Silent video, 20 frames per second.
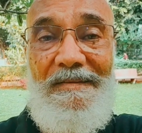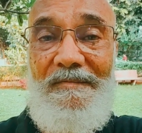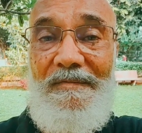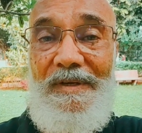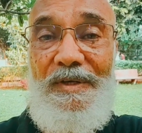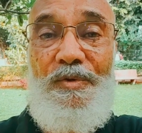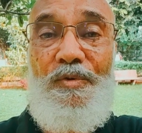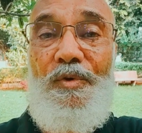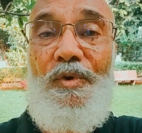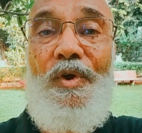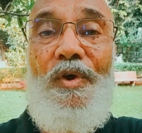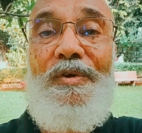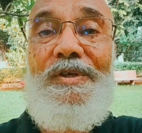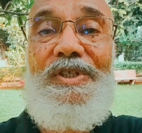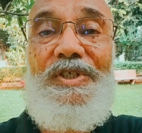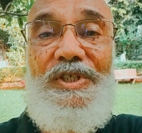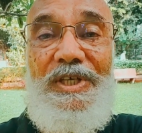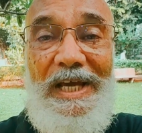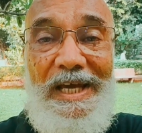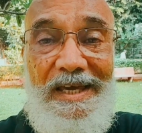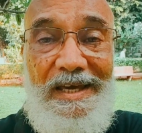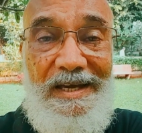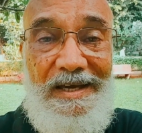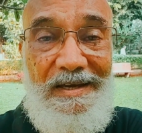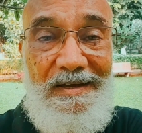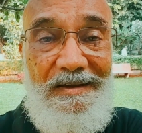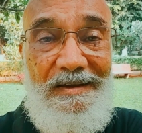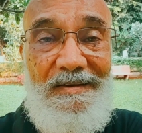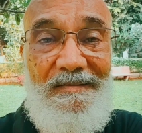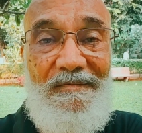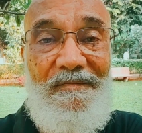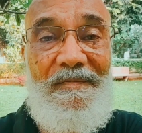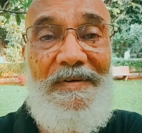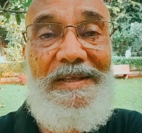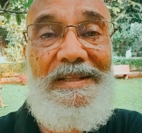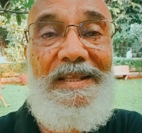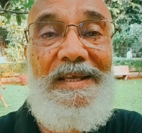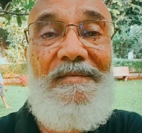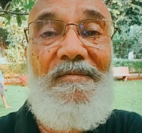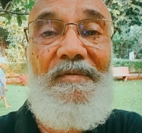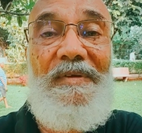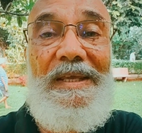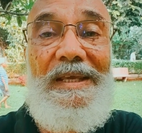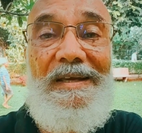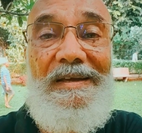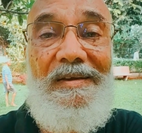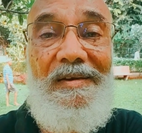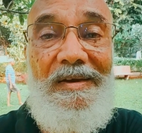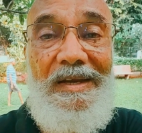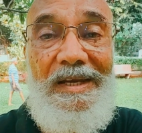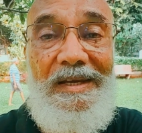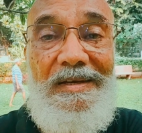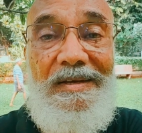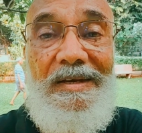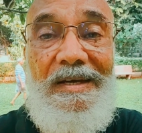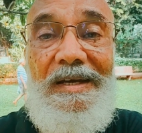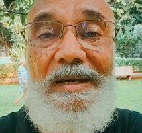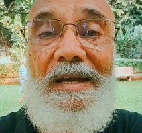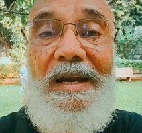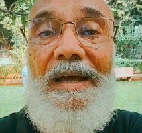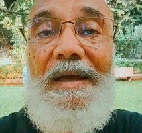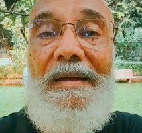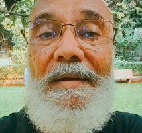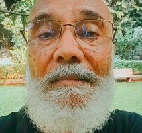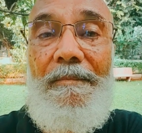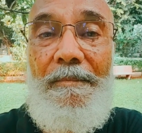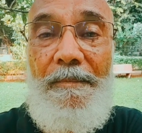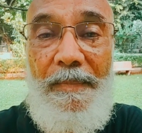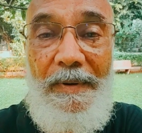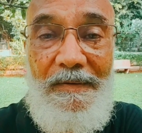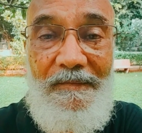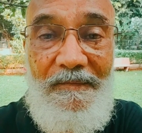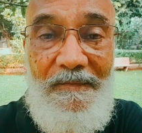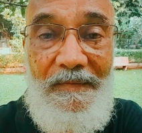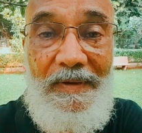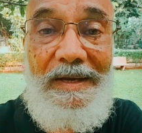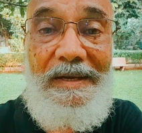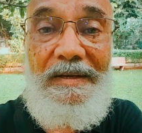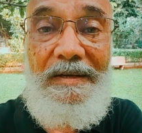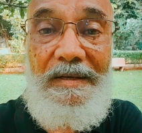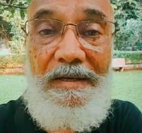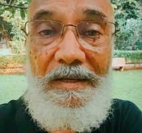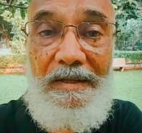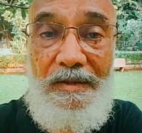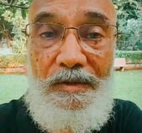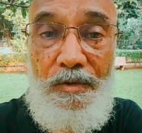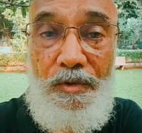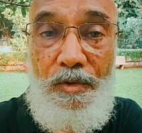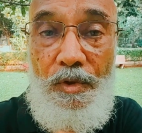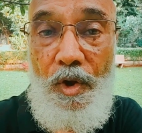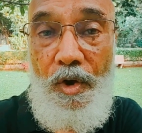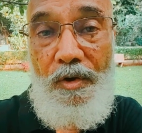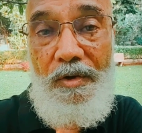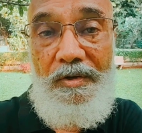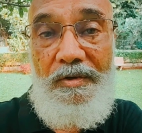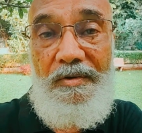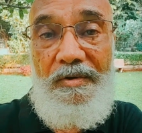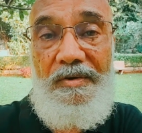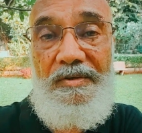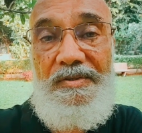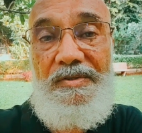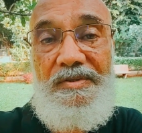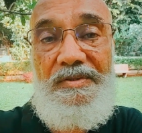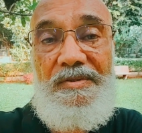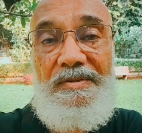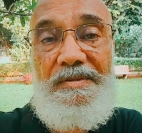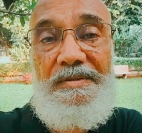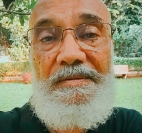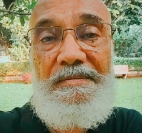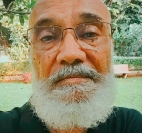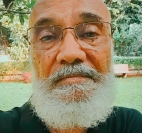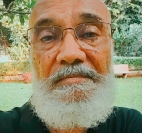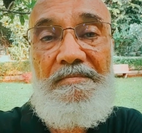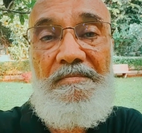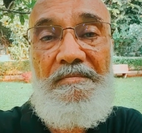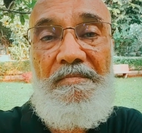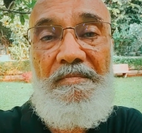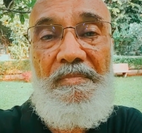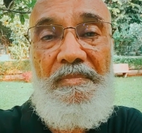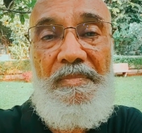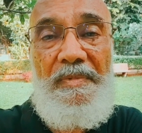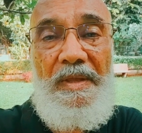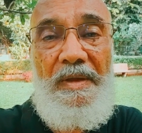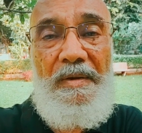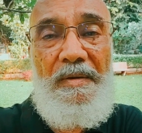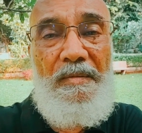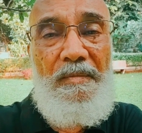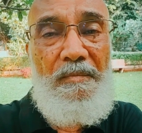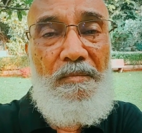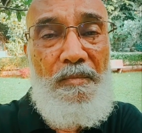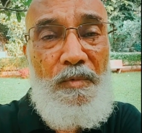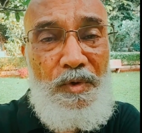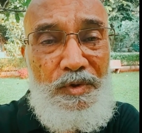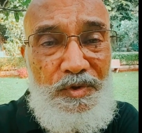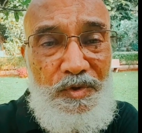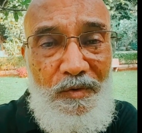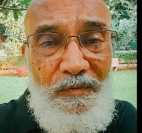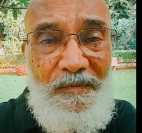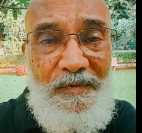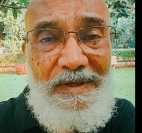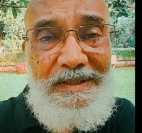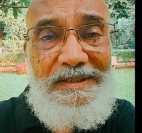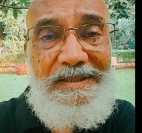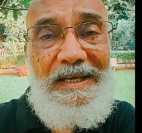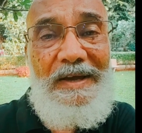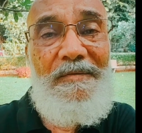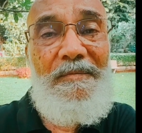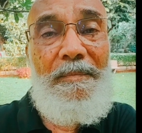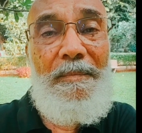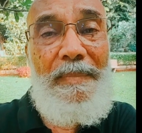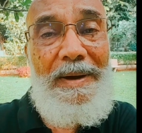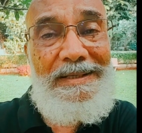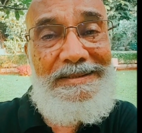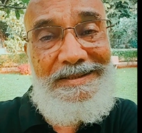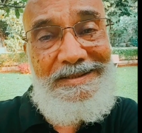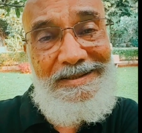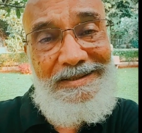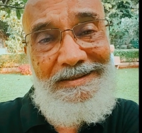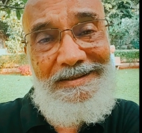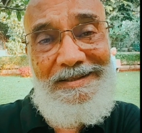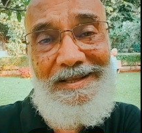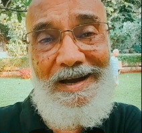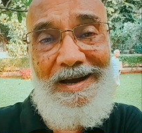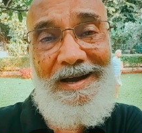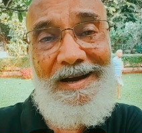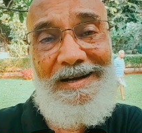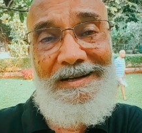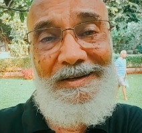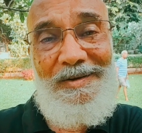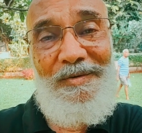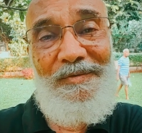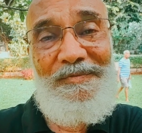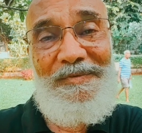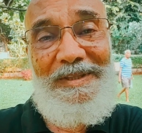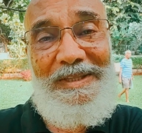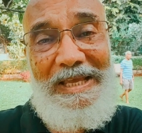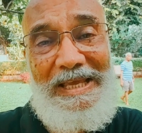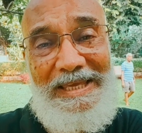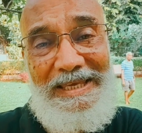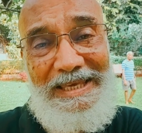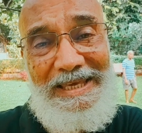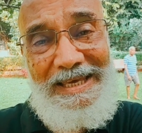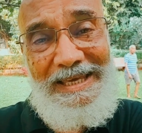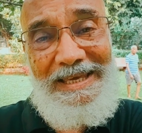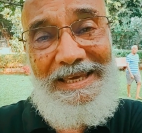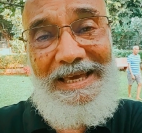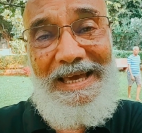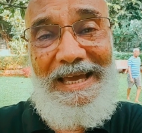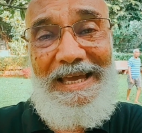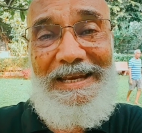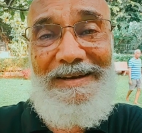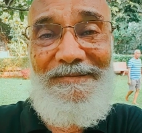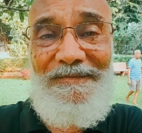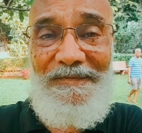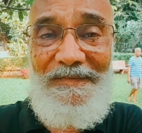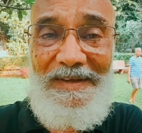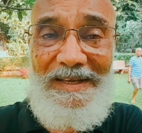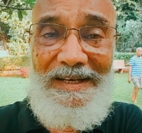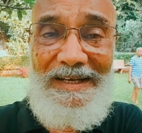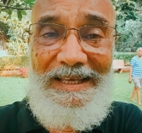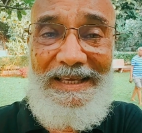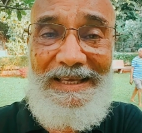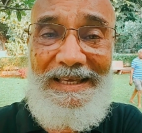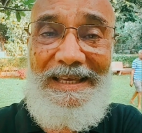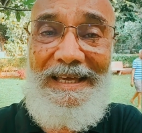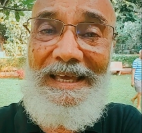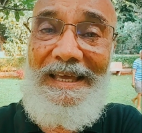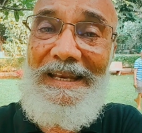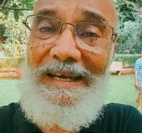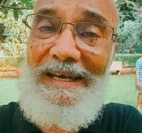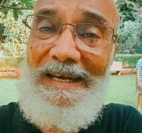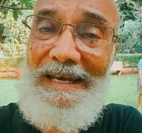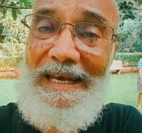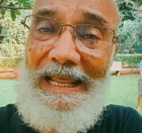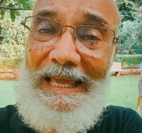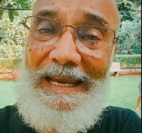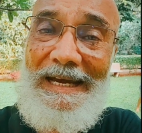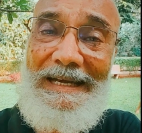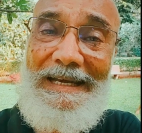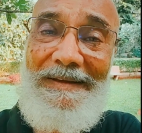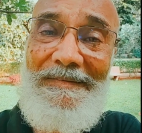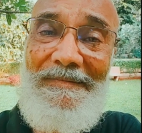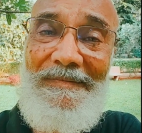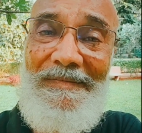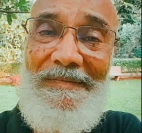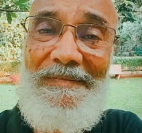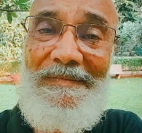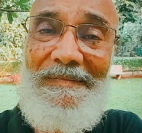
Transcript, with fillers: we do not check whether we created perfect thoughts. Most of us have mastered the art of thinking and feeling negative